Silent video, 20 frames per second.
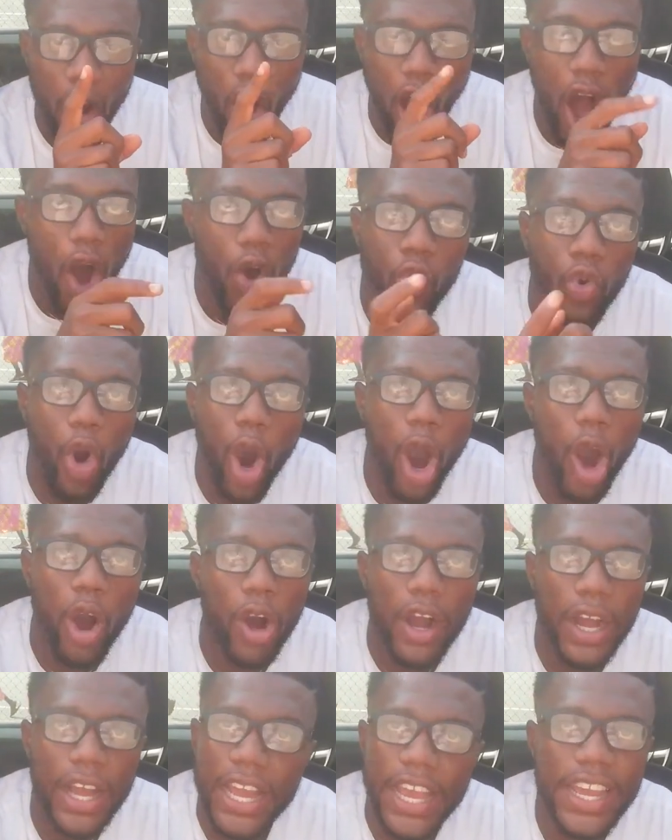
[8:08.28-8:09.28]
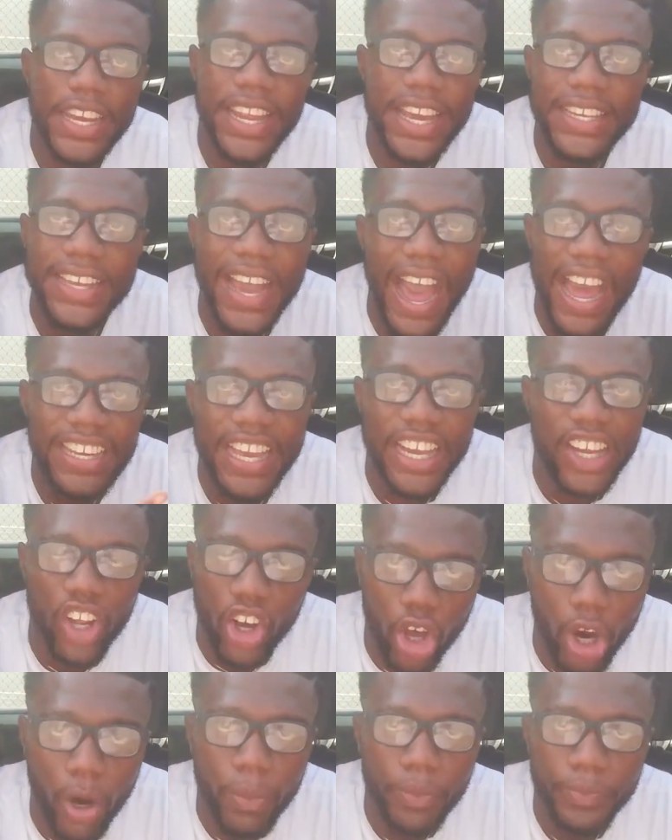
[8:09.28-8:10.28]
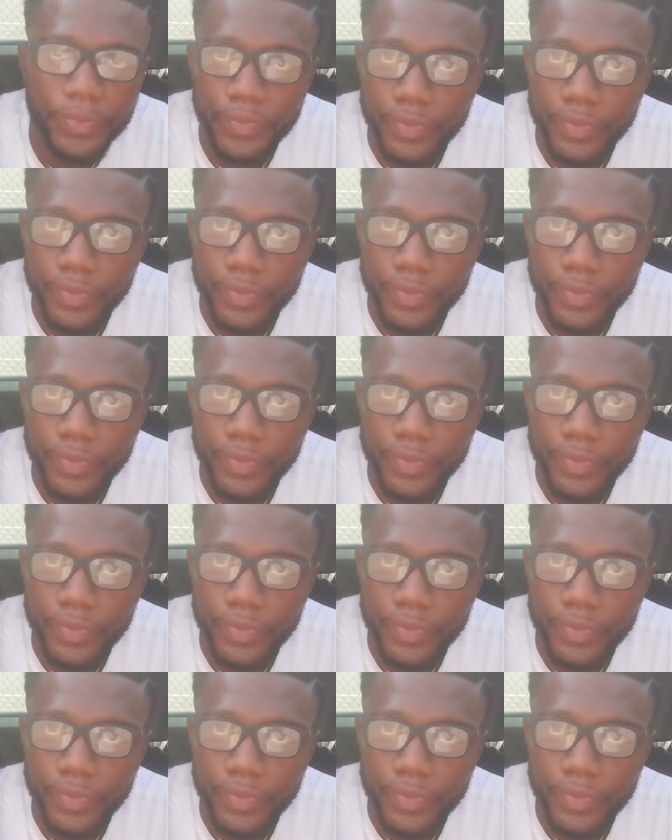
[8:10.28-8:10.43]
uncle, any Ghanaian club.